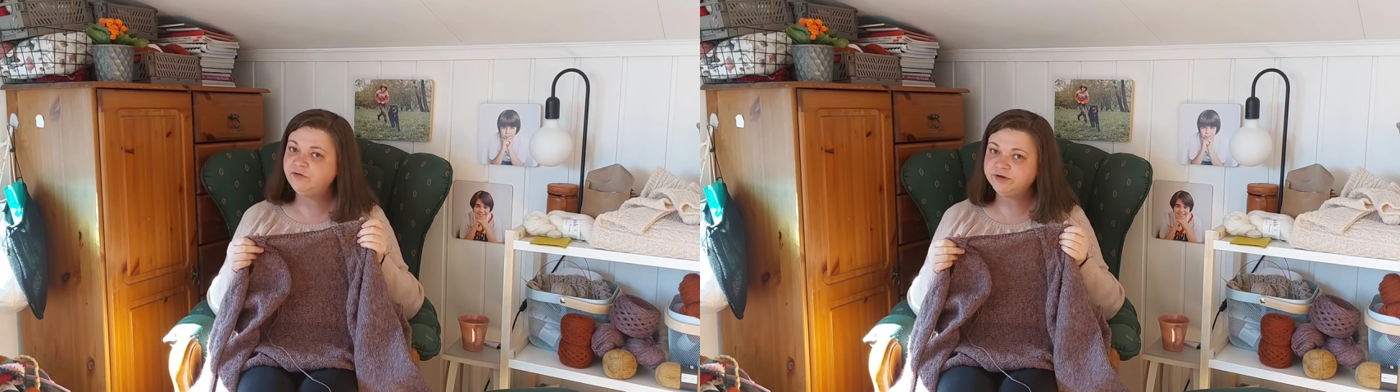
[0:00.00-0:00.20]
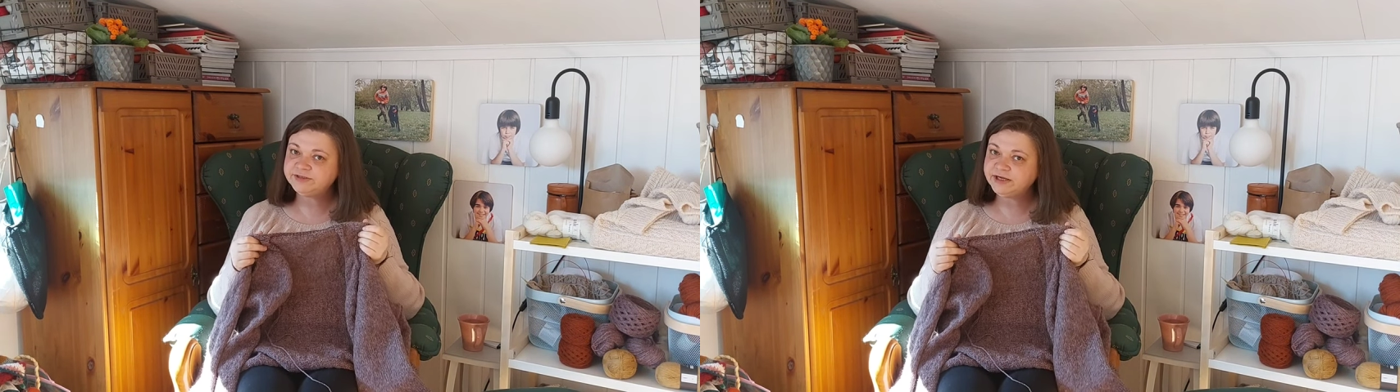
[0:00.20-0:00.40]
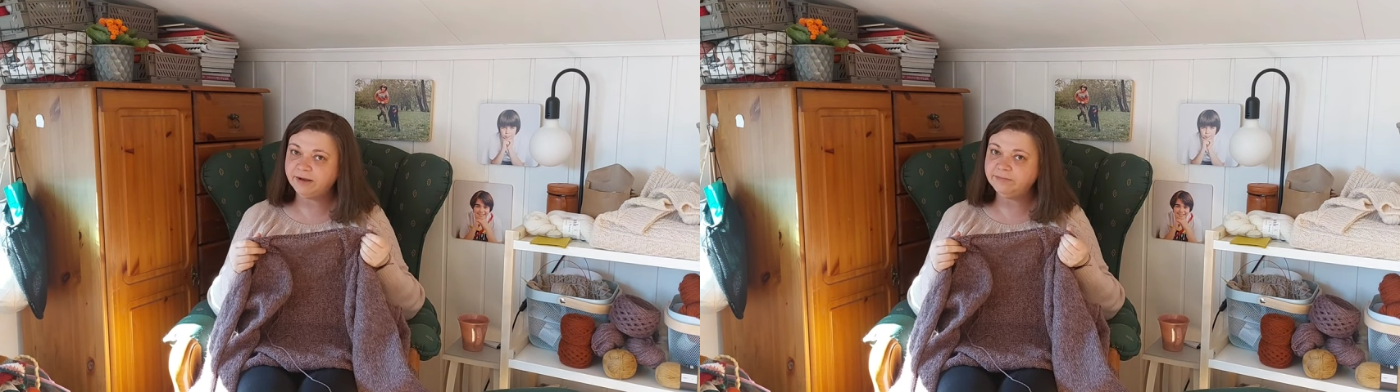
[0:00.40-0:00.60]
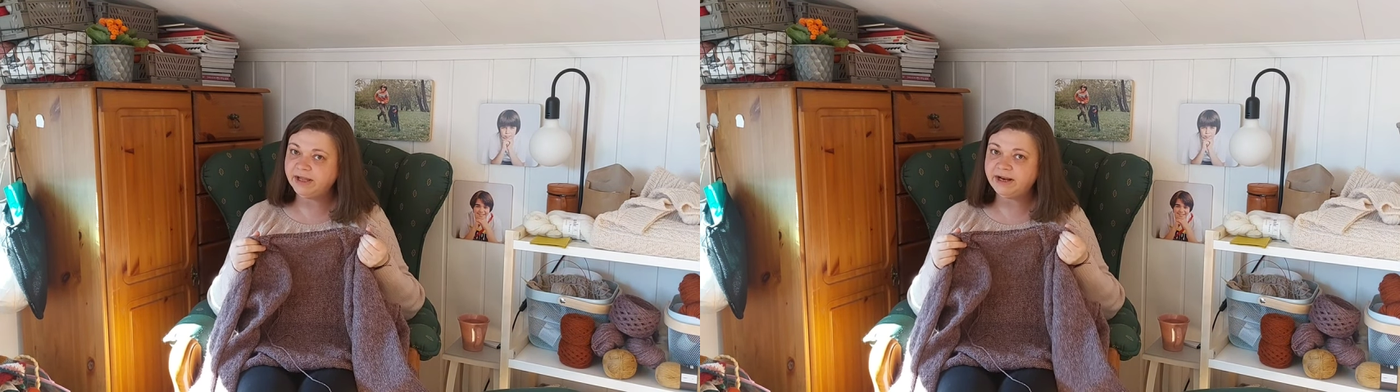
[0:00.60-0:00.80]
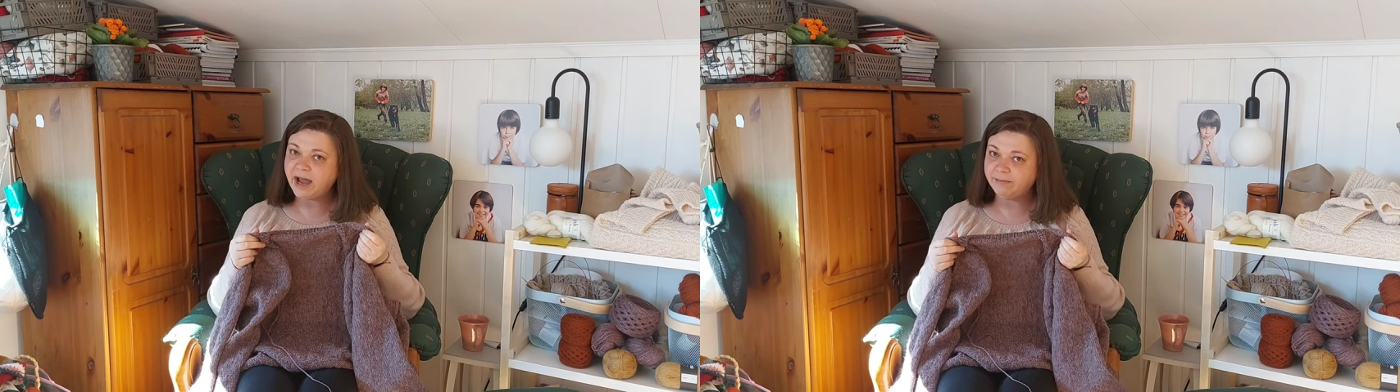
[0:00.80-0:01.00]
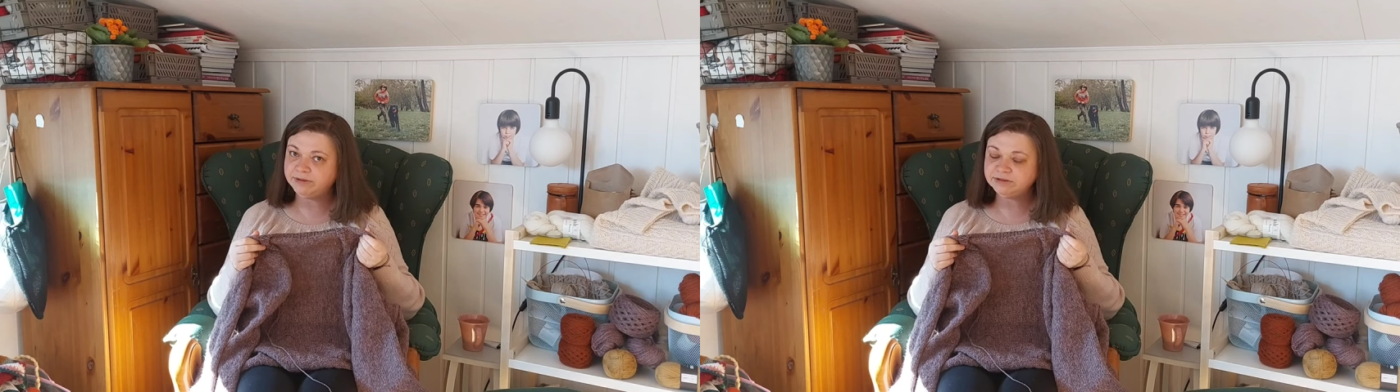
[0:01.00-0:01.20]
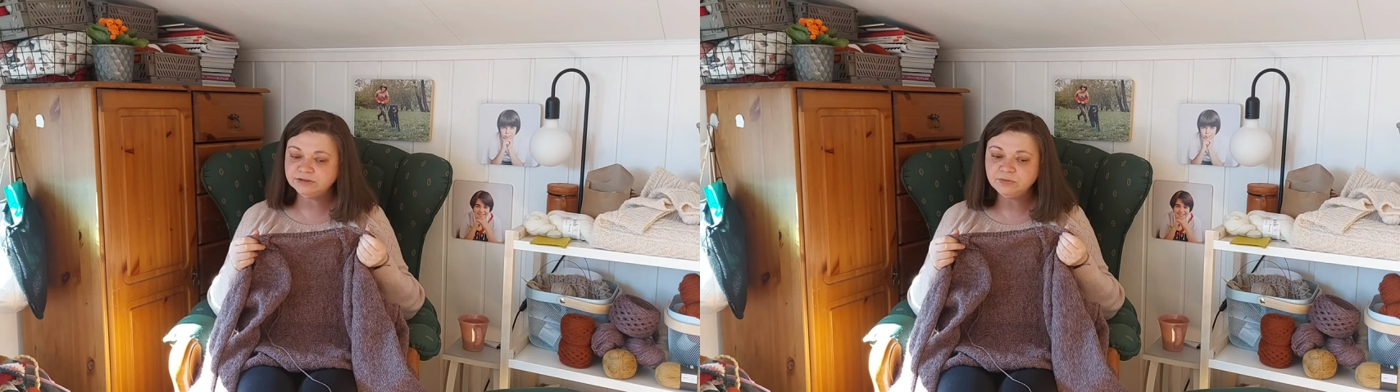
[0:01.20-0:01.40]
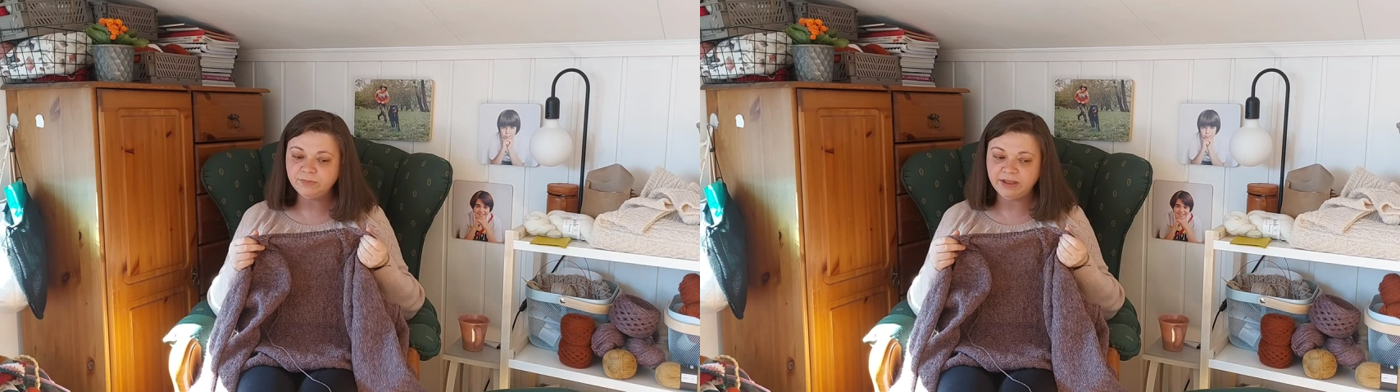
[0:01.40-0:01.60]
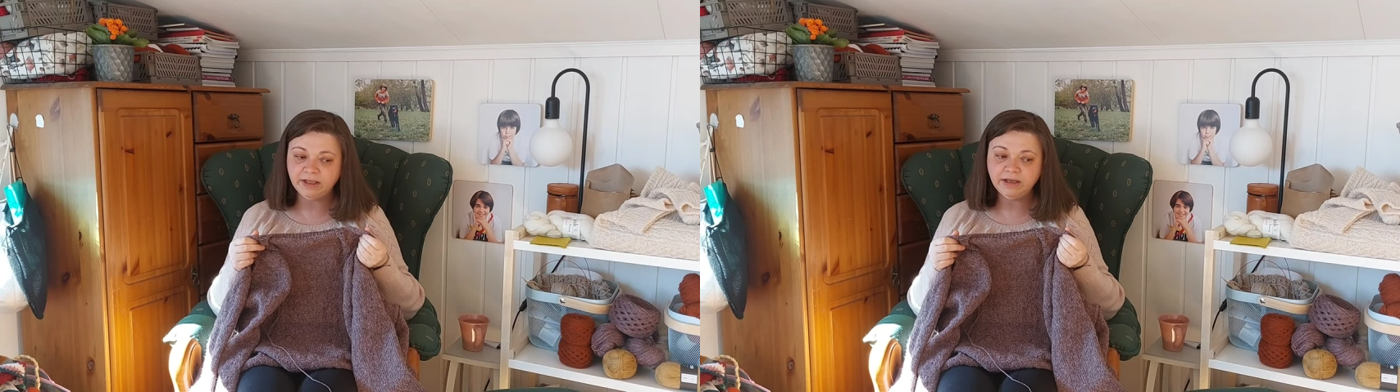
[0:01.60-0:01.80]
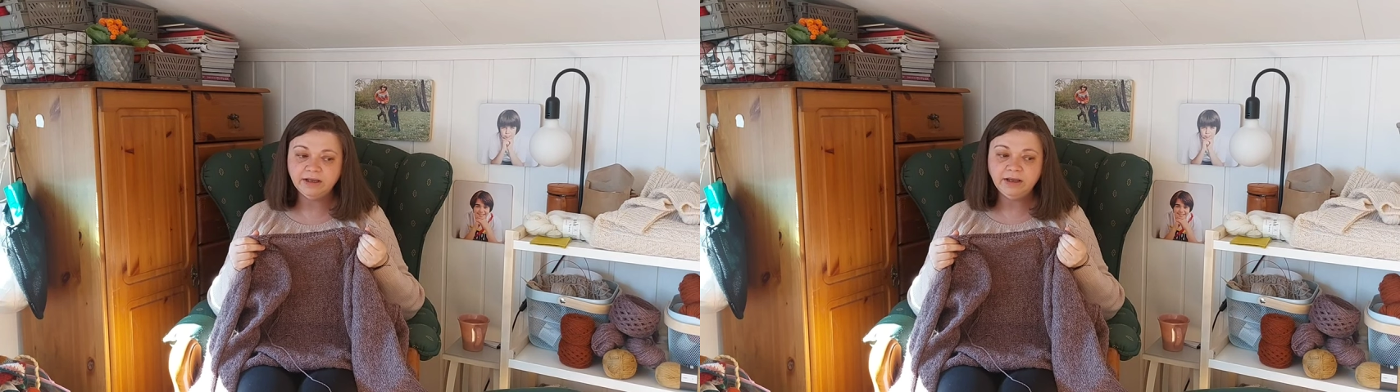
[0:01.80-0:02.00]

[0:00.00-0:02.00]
first time that happens to me.